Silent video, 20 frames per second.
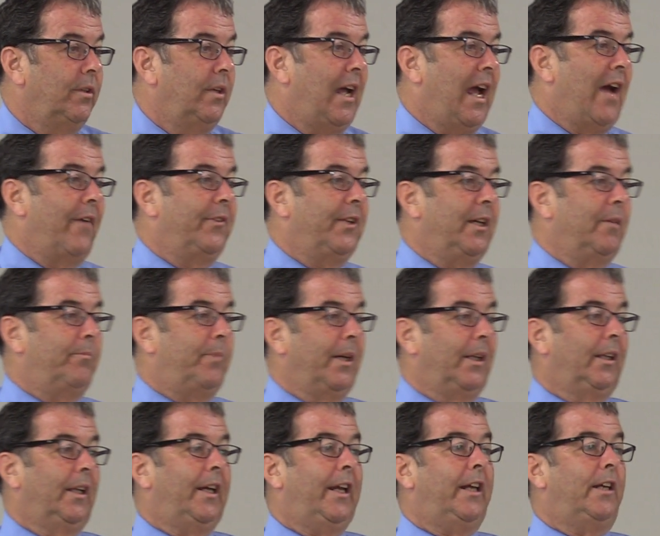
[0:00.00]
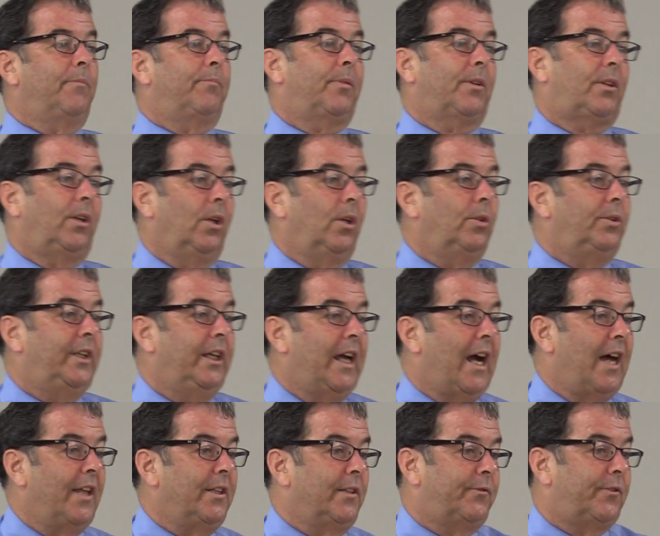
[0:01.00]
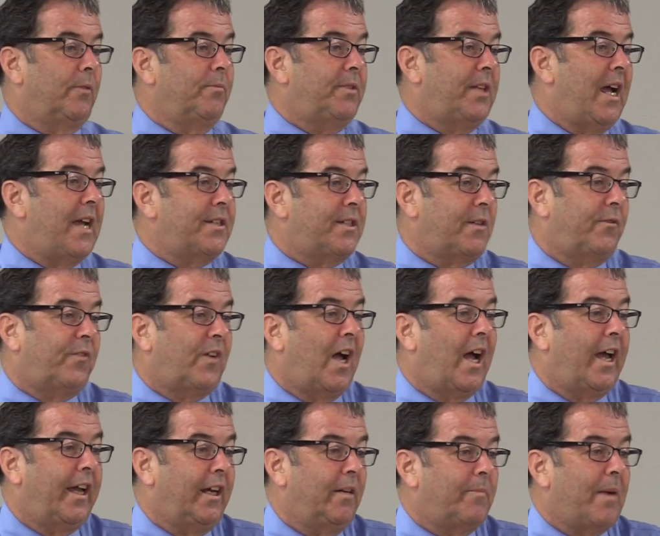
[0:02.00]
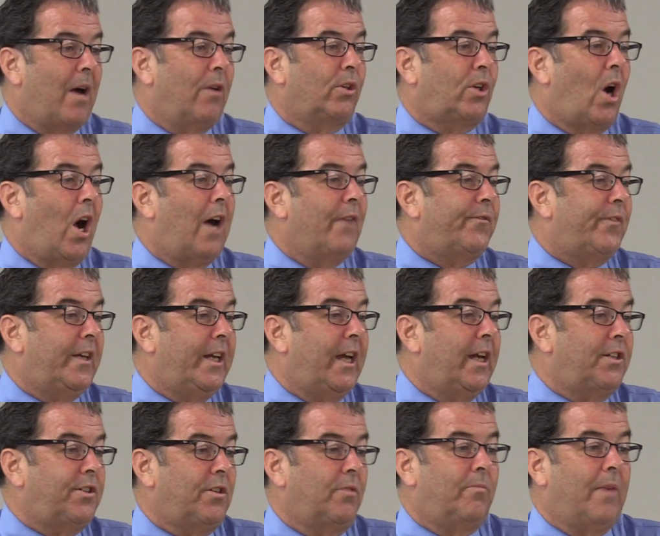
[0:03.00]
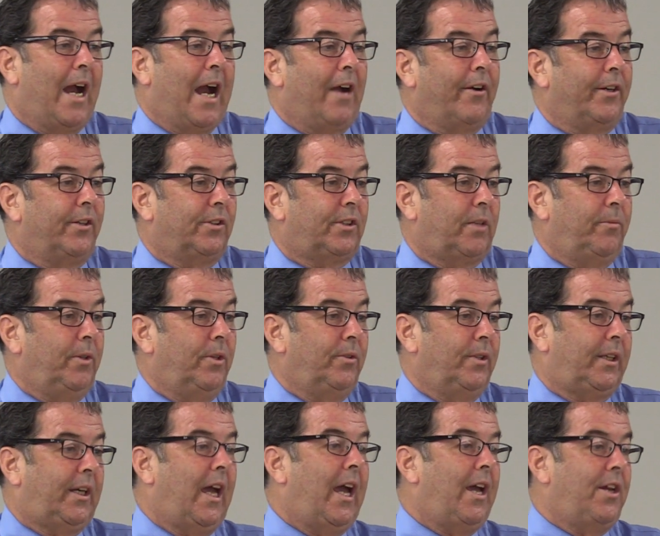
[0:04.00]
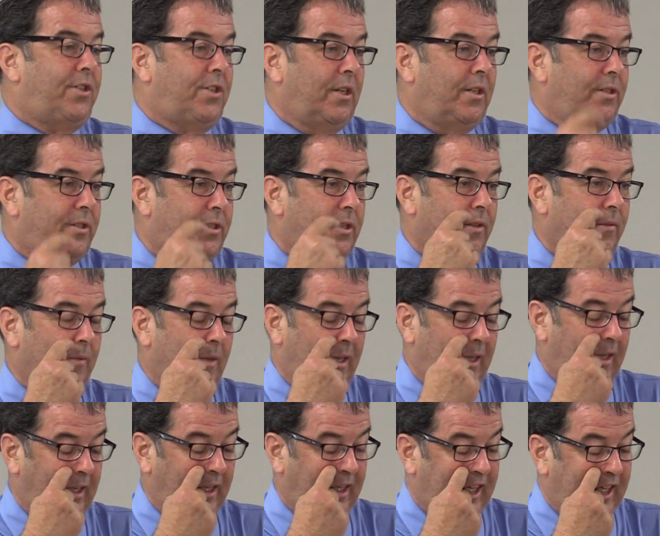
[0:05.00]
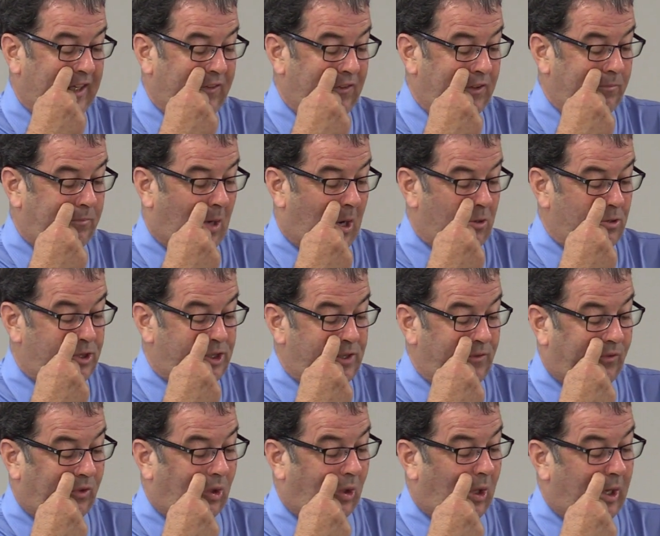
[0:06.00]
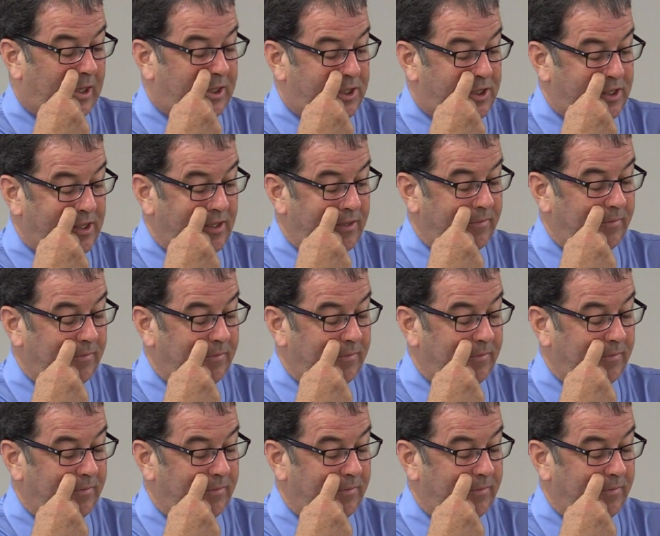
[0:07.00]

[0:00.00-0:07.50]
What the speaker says: have the ability to preclude the other from testifying about confidential marital communications, even post-divorce.